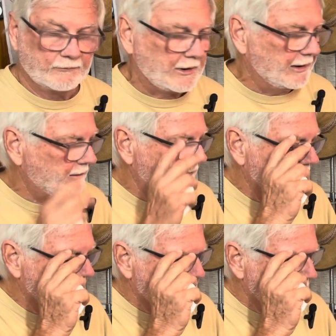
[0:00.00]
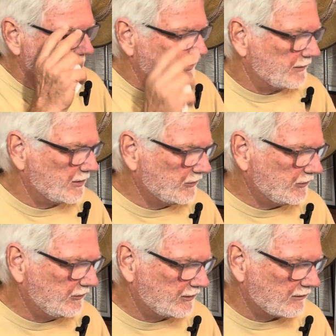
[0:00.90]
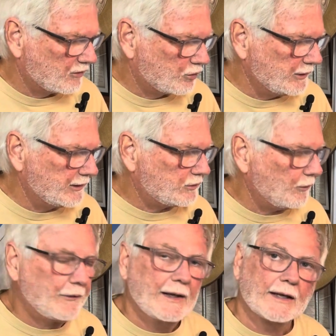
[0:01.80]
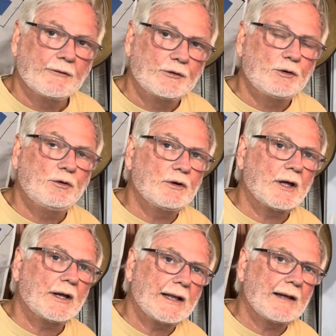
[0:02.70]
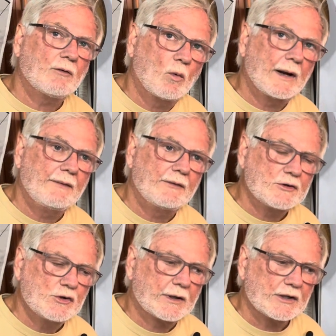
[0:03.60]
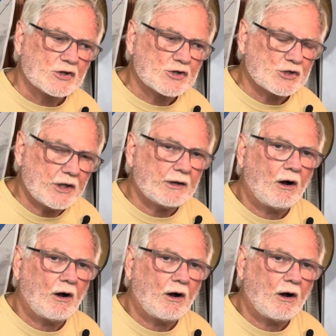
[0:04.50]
Okay? But this is a critical thing. If you do not have a way that you can shut